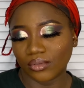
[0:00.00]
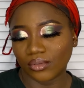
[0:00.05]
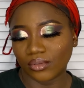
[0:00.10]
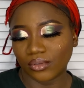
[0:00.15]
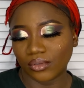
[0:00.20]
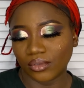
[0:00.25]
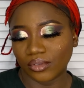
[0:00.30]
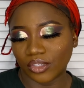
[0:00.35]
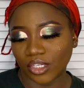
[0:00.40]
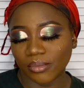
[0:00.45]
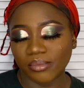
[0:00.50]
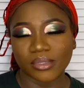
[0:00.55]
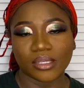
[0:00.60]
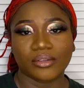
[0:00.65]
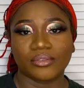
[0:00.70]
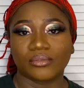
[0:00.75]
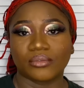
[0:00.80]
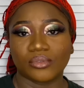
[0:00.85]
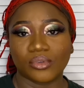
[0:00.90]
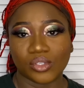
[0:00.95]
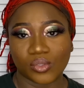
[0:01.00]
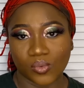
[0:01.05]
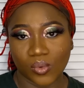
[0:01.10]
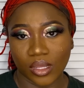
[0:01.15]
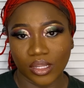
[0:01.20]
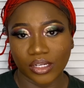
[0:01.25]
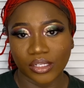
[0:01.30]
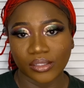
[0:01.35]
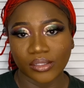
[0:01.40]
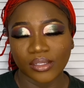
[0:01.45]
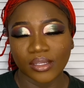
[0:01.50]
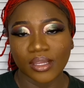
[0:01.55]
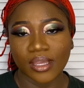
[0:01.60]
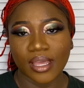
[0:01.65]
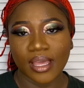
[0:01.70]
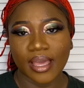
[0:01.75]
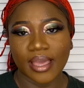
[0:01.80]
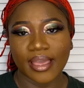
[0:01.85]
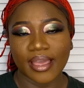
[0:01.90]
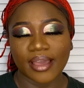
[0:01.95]
herbs and rose water. I
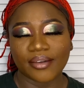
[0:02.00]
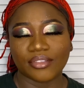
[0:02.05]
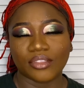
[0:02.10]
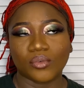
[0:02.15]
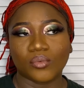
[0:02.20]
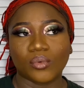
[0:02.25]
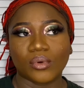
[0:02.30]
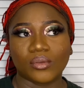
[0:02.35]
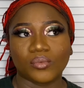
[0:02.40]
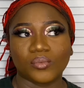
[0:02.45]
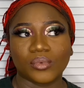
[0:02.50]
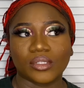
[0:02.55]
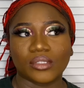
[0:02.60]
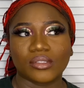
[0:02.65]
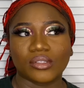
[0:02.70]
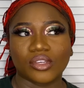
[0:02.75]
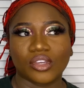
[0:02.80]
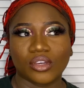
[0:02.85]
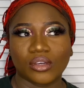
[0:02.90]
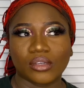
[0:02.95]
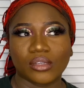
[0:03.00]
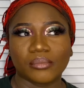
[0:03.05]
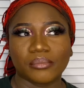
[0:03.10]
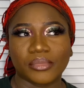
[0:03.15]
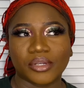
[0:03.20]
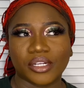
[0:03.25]
have the one with cucumber